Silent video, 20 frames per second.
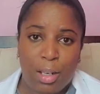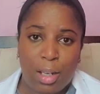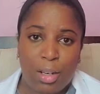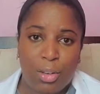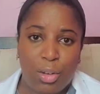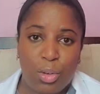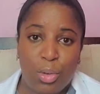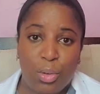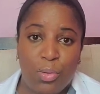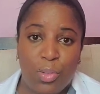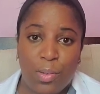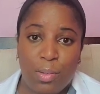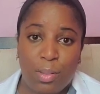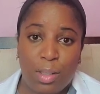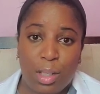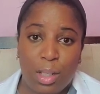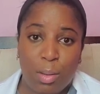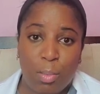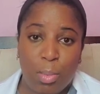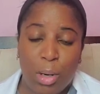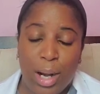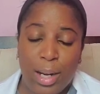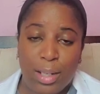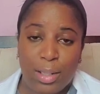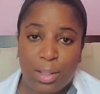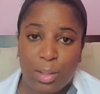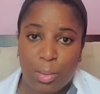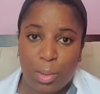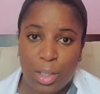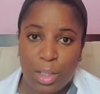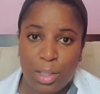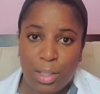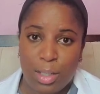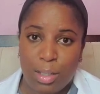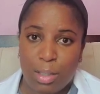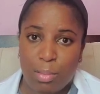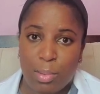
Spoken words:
and you do 15 practice questions,